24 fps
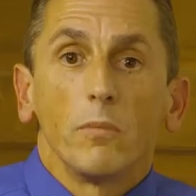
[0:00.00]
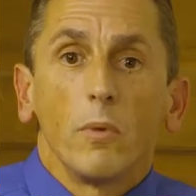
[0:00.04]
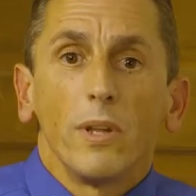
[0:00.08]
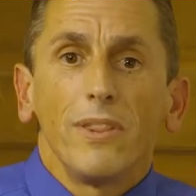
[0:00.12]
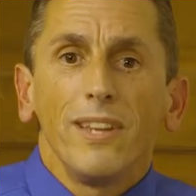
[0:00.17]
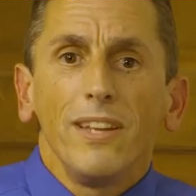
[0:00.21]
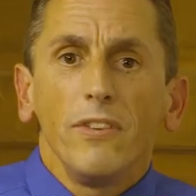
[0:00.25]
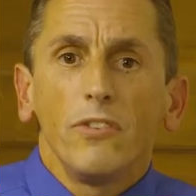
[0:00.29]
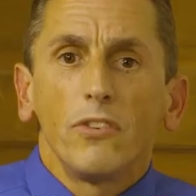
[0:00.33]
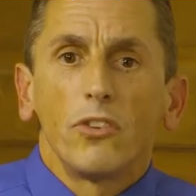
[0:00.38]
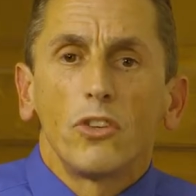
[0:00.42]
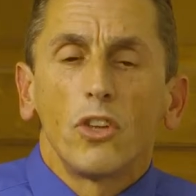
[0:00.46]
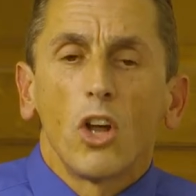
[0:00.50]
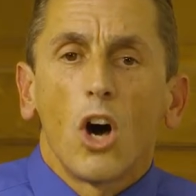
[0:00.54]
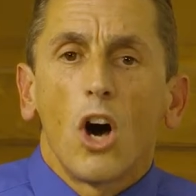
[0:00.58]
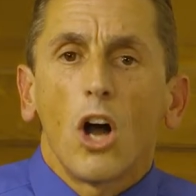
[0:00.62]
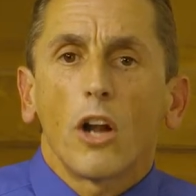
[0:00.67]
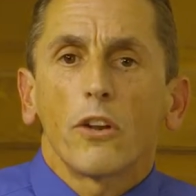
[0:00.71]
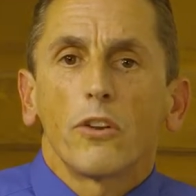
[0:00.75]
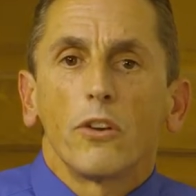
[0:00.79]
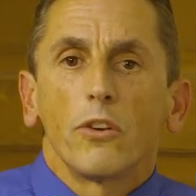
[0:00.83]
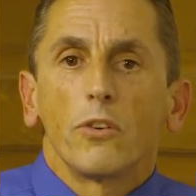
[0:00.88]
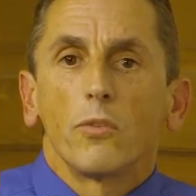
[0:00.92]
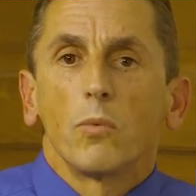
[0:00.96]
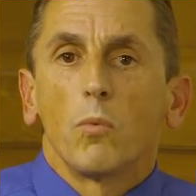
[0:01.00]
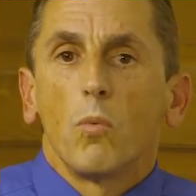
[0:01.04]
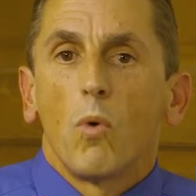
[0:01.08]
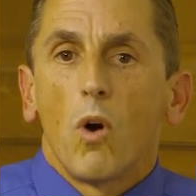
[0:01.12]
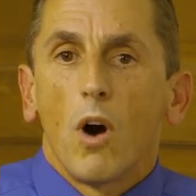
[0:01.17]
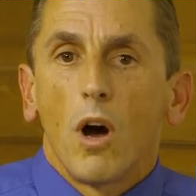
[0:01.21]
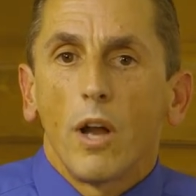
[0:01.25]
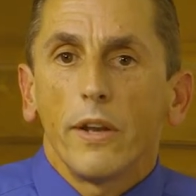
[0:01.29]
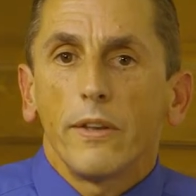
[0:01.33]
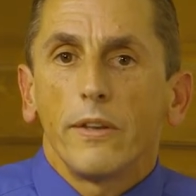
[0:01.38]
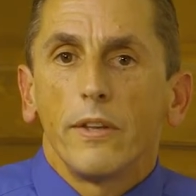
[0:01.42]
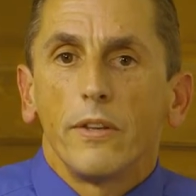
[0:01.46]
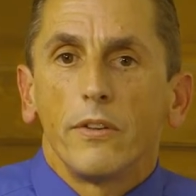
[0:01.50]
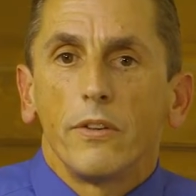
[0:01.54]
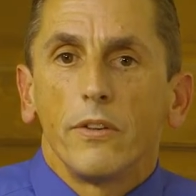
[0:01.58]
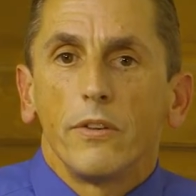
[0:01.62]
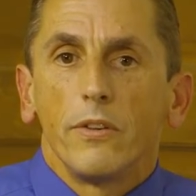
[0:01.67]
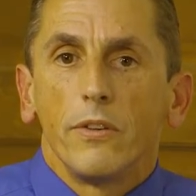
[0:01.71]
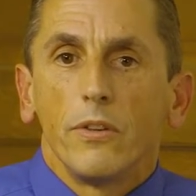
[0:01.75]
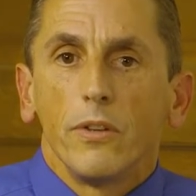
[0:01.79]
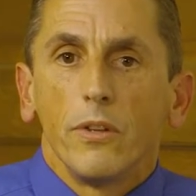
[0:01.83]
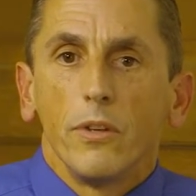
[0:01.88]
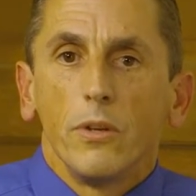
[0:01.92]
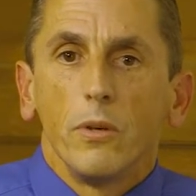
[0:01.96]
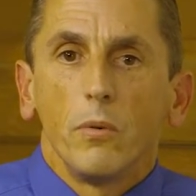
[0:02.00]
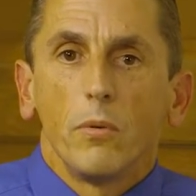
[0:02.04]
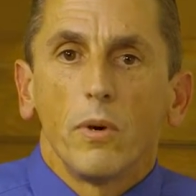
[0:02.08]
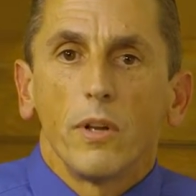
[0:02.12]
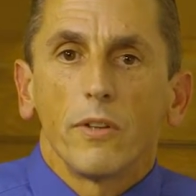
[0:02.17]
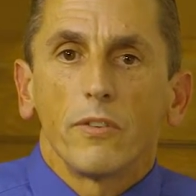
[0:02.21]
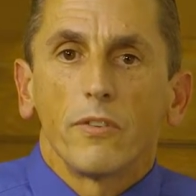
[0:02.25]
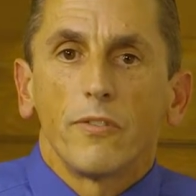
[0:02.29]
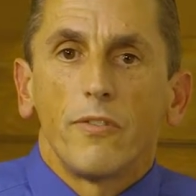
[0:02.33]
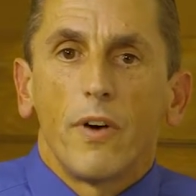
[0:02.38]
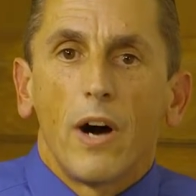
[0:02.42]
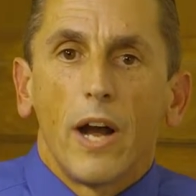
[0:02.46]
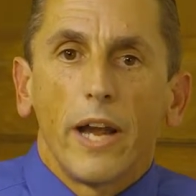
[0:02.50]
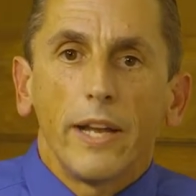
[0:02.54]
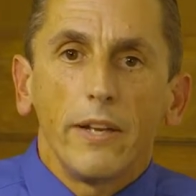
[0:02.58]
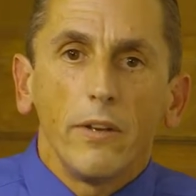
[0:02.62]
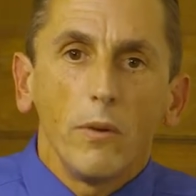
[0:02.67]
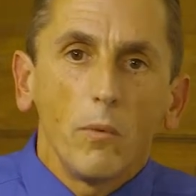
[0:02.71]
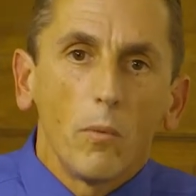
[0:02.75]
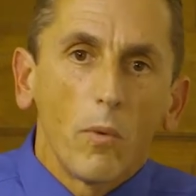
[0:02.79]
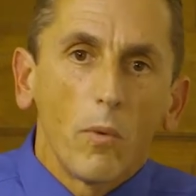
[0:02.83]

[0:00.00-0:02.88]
And what these doctors wanted to do was find a